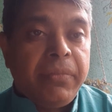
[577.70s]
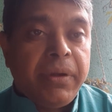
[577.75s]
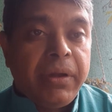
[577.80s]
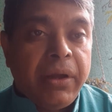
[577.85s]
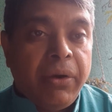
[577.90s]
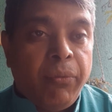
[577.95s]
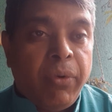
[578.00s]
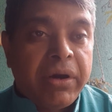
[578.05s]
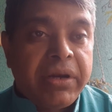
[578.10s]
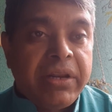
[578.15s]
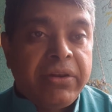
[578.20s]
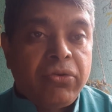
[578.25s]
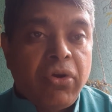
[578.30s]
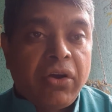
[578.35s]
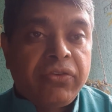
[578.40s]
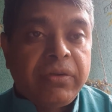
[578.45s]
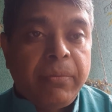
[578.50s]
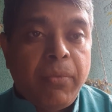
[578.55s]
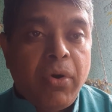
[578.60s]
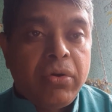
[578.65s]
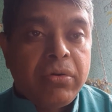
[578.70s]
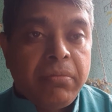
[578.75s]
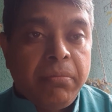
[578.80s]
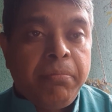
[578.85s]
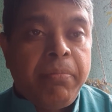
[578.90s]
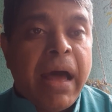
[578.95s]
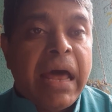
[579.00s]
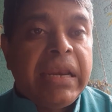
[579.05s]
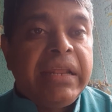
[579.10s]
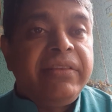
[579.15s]
what he talks about
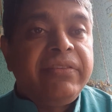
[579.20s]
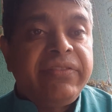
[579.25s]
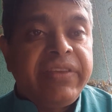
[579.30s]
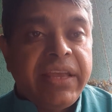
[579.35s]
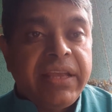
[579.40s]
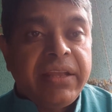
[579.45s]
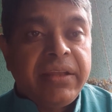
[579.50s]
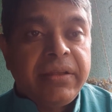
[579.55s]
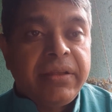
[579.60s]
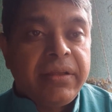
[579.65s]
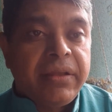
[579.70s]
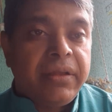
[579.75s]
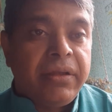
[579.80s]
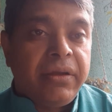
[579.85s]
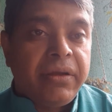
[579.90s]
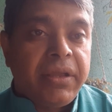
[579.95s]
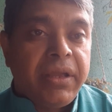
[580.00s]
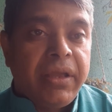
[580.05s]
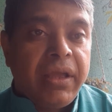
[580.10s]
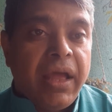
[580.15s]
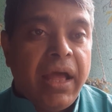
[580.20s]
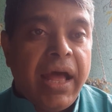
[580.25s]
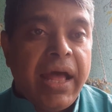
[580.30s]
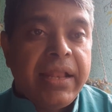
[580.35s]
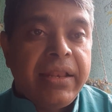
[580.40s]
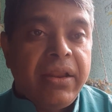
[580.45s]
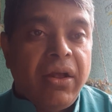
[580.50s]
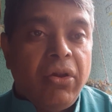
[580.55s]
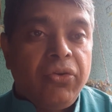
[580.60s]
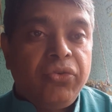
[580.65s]
balancing. Okay,
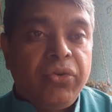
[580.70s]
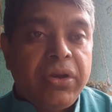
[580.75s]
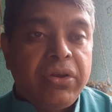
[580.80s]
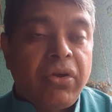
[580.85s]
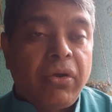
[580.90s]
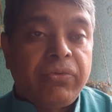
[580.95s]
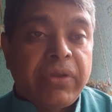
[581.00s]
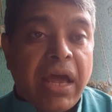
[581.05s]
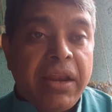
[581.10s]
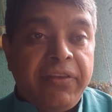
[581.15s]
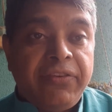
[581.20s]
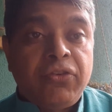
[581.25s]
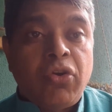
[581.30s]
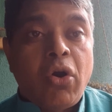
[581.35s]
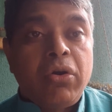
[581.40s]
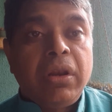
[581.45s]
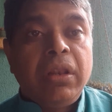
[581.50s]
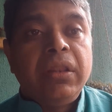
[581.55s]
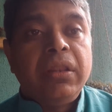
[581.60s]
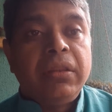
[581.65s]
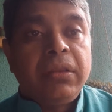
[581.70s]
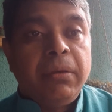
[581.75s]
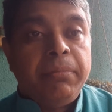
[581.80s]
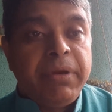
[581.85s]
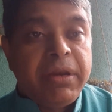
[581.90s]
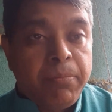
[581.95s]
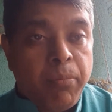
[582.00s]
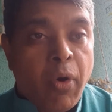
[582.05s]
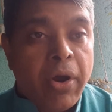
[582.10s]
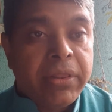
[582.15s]
and also he talks Aristotle, the
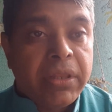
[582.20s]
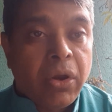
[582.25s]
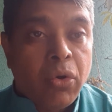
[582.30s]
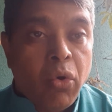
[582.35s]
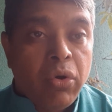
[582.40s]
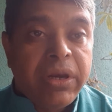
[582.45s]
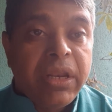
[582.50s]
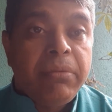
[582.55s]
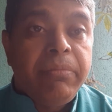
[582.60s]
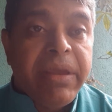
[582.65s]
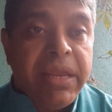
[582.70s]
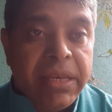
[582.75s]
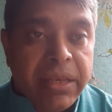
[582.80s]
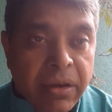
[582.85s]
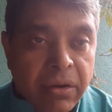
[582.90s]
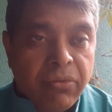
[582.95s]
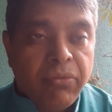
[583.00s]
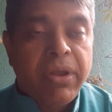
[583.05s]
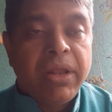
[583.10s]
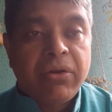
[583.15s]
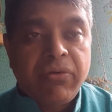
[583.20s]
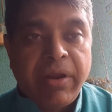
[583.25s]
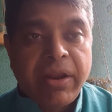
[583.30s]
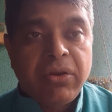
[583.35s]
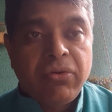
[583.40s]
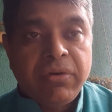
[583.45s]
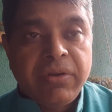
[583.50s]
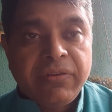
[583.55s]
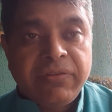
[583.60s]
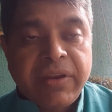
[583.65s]
midpoint, the golden mean. We're
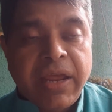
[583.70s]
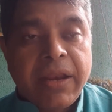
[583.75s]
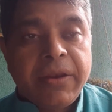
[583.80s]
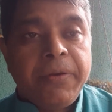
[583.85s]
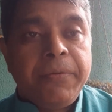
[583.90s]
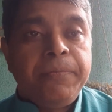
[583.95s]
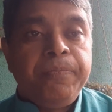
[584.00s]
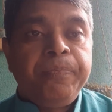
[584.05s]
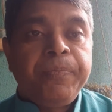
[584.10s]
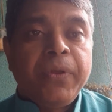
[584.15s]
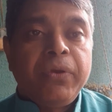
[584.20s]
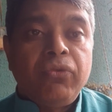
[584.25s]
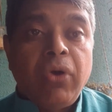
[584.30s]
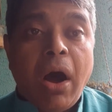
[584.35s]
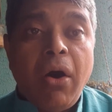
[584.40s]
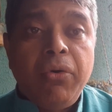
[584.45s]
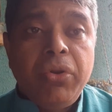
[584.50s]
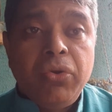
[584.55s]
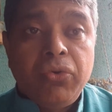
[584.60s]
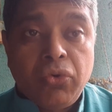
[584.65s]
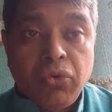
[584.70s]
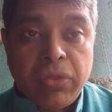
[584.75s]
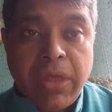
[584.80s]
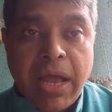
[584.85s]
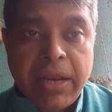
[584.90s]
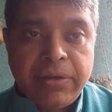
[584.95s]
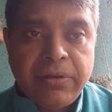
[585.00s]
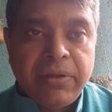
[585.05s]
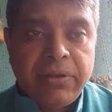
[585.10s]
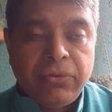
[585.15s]
trying to understand. So how do you do
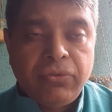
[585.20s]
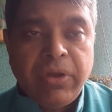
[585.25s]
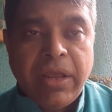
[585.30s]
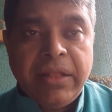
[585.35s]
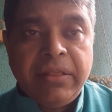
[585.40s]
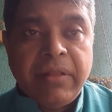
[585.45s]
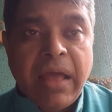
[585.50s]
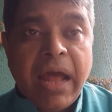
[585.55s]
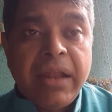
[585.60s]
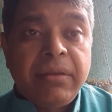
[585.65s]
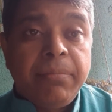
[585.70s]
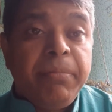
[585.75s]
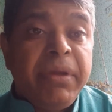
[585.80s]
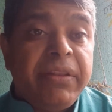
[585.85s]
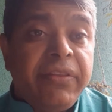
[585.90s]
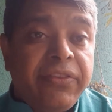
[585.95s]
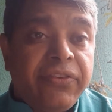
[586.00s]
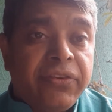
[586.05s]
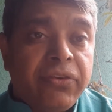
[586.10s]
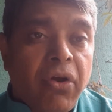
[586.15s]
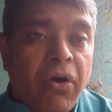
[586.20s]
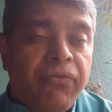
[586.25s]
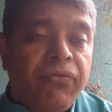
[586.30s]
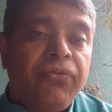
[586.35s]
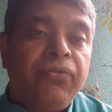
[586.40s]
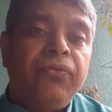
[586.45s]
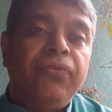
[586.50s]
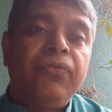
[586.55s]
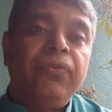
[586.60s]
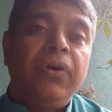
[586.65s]
that? So at midst of
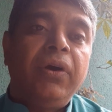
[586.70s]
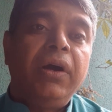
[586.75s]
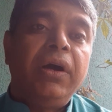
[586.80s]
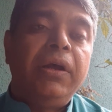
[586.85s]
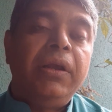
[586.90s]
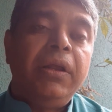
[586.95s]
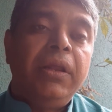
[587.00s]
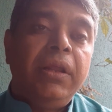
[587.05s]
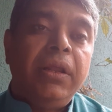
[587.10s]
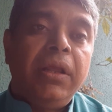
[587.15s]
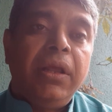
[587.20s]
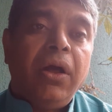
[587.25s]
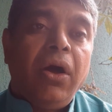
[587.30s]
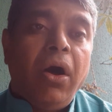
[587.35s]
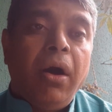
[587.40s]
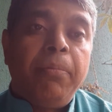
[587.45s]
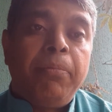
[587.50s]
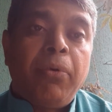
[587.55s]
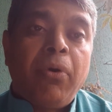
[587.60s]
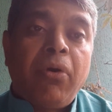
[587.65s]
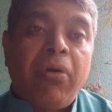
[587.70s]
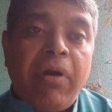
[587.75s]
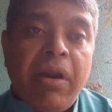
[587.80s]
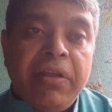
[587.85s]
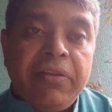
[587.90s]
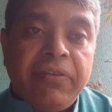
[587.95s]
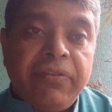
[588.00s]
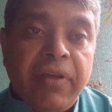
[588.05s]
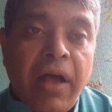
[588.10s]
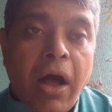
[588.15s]
our
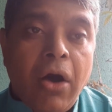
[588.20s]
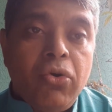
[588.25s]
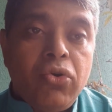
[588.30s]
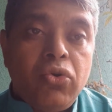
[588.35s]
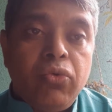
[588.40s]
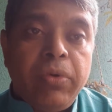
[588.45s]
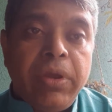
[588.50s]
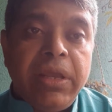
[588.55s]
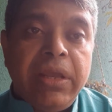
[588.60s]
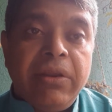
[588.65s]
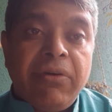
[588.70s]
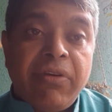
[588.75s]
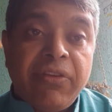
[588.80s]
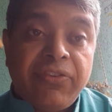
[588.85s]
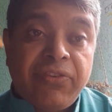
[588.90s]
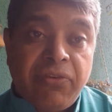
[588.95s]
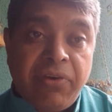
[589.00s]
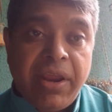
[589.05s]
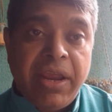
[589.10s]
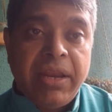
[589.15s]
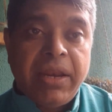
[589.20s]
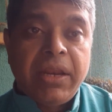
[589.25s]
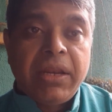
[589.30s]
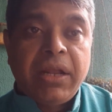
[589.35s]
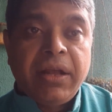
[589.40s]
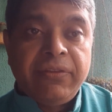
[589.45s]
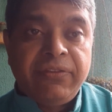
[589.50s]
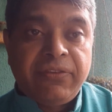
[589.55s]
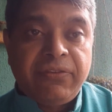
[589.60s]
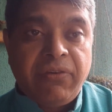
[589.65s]
progress, how do we restrain
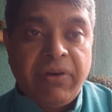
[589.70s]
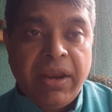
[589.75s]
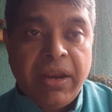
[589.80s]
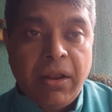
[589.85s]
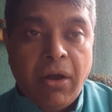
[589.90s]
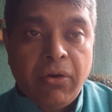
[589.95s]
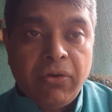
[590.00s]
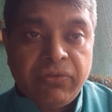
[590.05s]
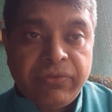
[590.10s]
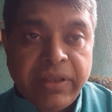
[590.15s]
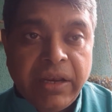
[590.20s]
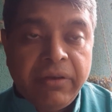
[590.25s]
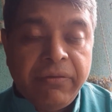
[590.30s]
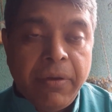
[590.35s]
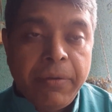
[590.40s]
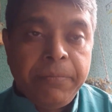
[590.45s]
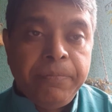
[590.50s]
and constrain ourselves?